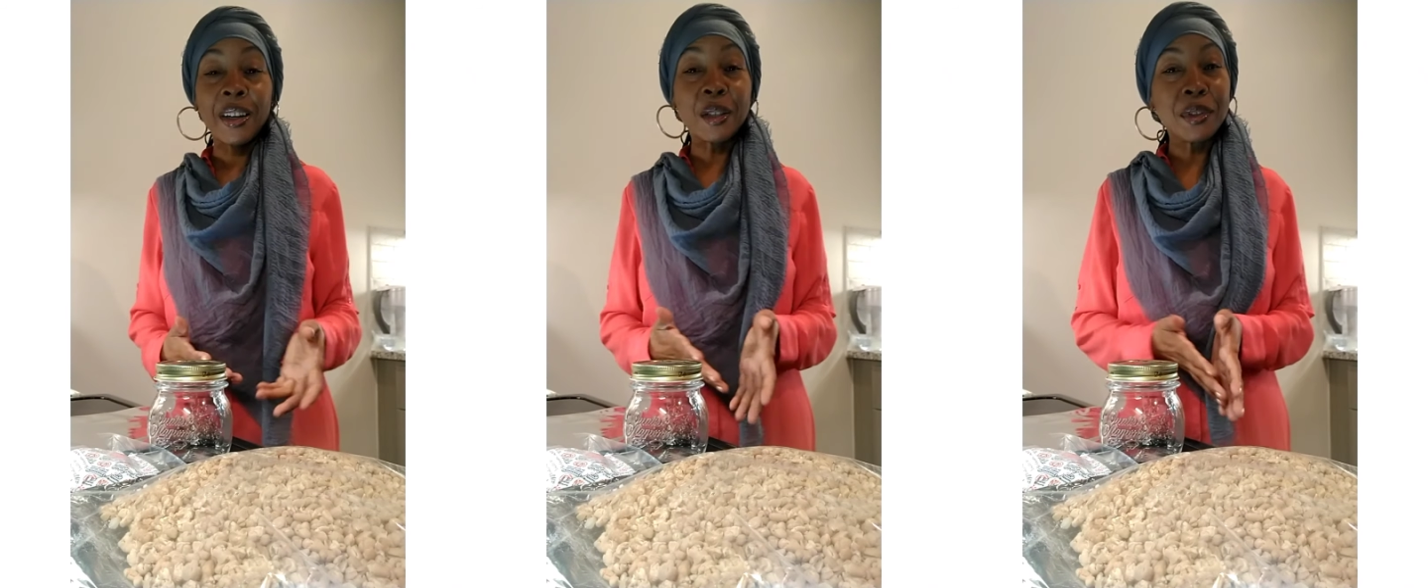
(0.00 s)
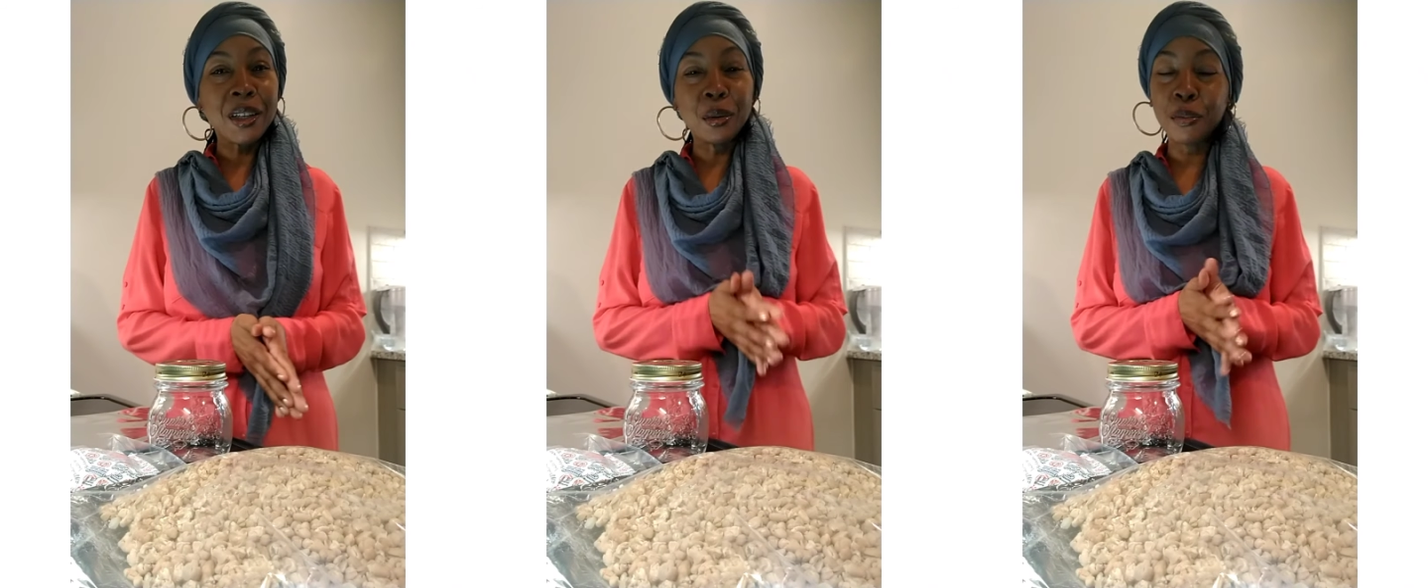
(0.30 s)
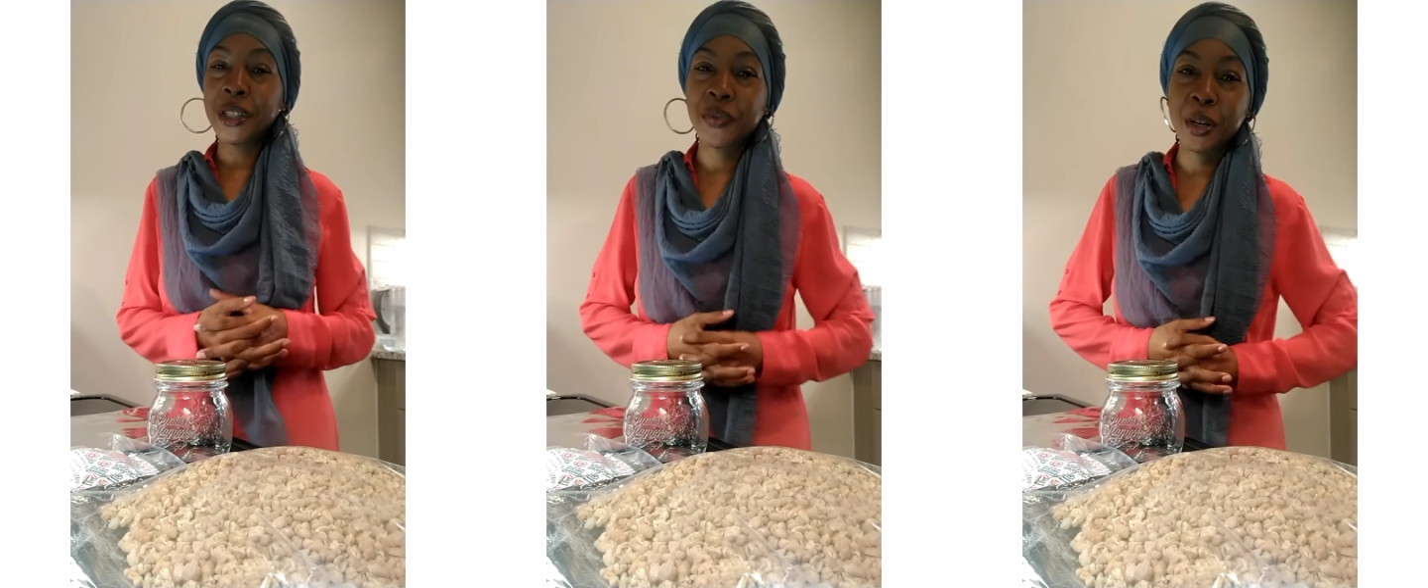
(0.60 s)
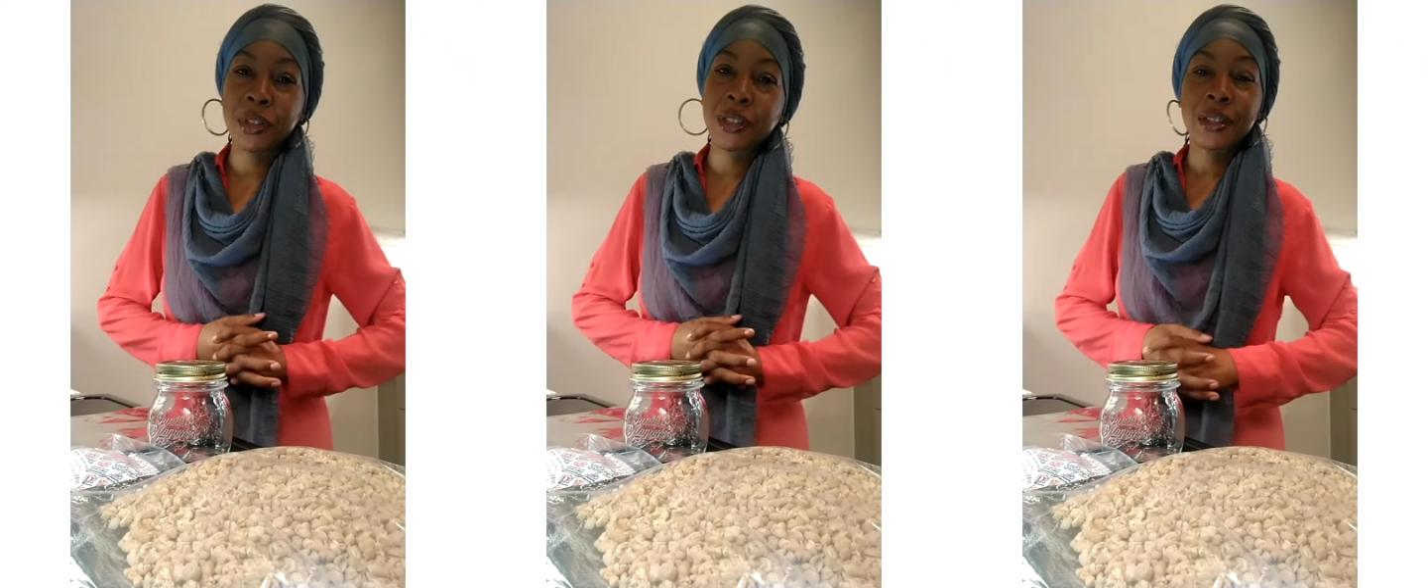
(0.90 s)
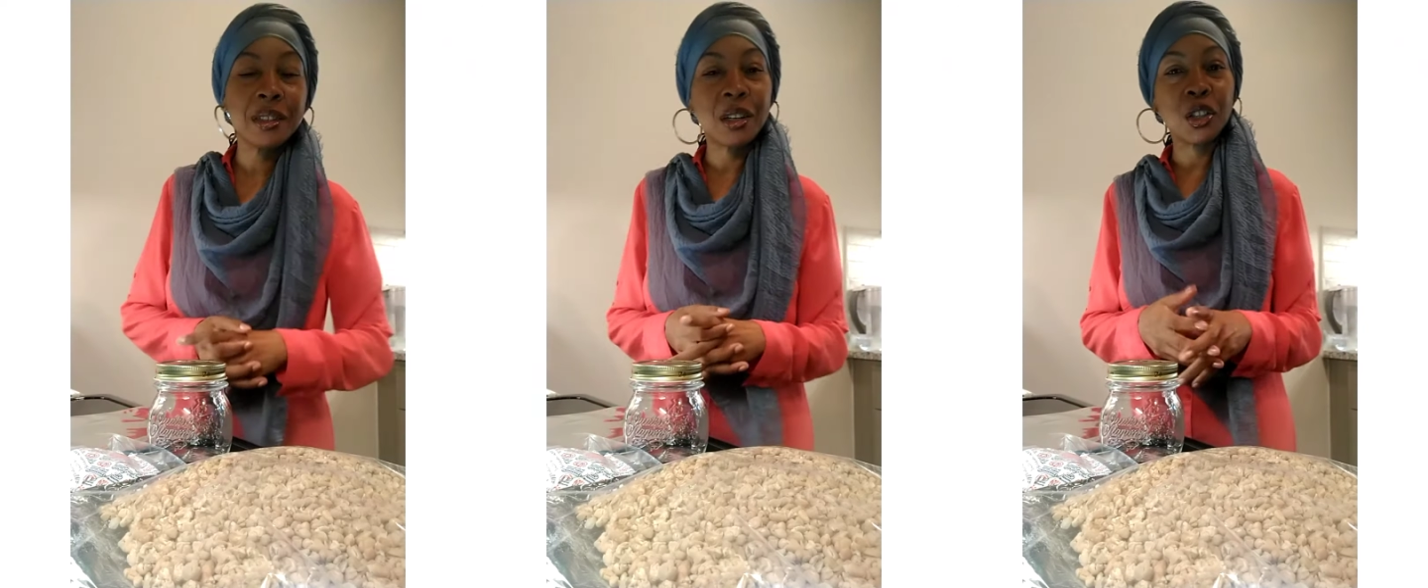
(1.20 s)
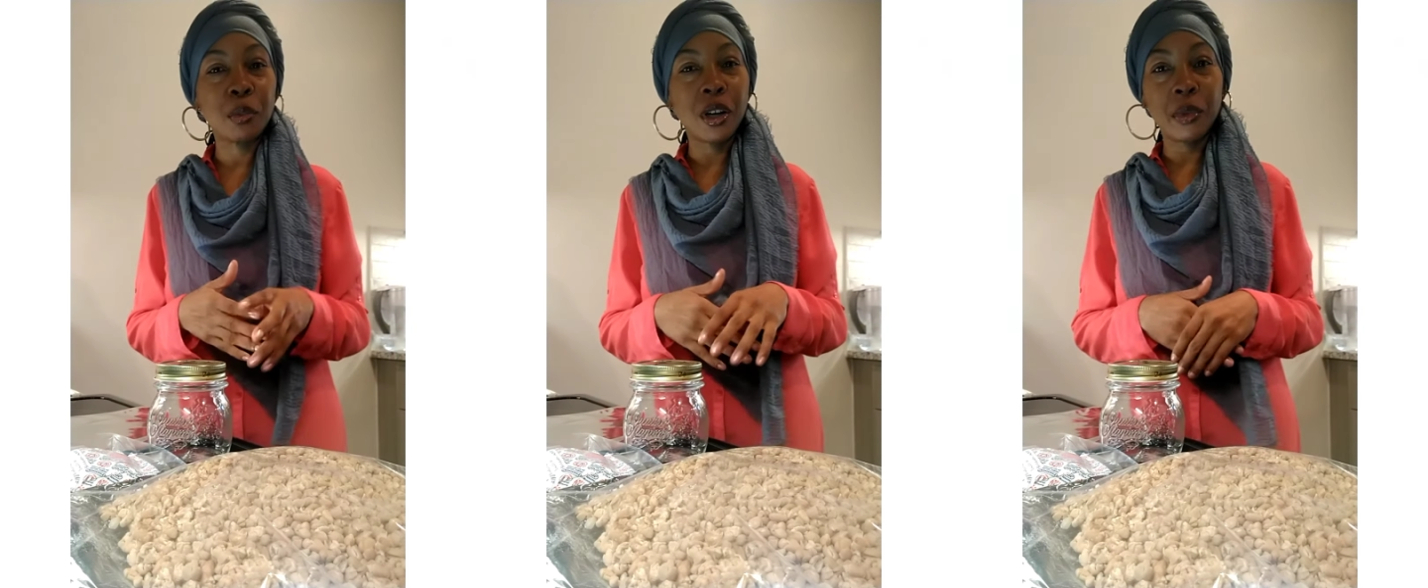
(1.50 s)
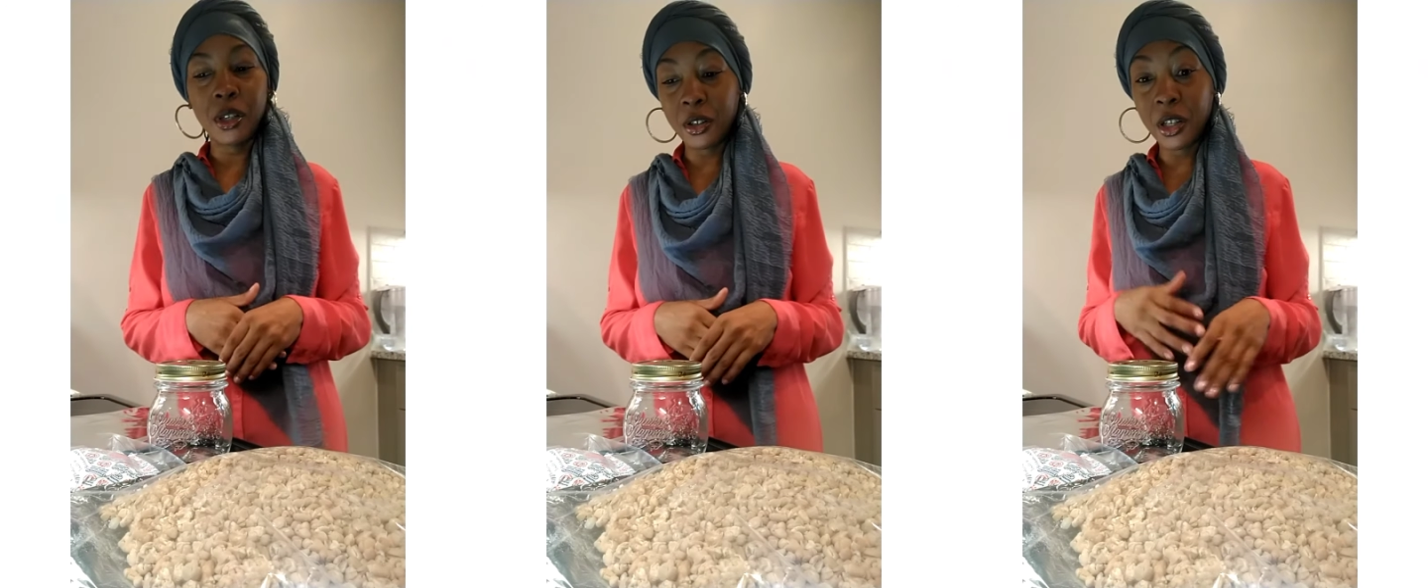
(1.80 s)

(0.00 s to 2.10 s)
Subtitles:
Assalamualaikum, peace family. It's Sister Latasha Muhammad here,